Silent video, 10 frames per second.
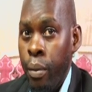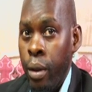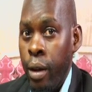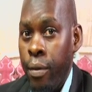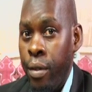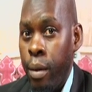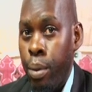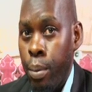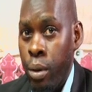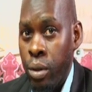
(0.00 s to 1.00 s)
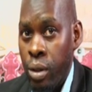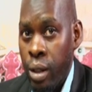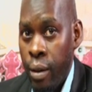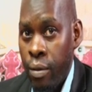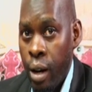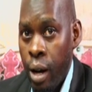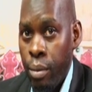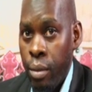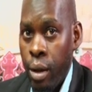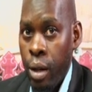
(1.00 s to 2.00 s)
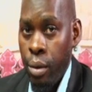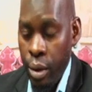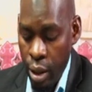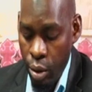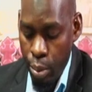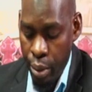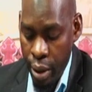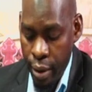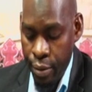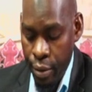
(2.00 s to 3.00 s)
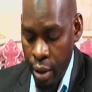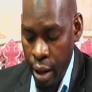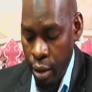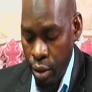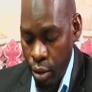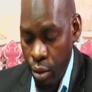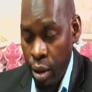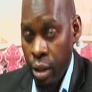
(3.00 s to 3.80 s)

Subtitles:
if the proposals have come, we need to pray for the children.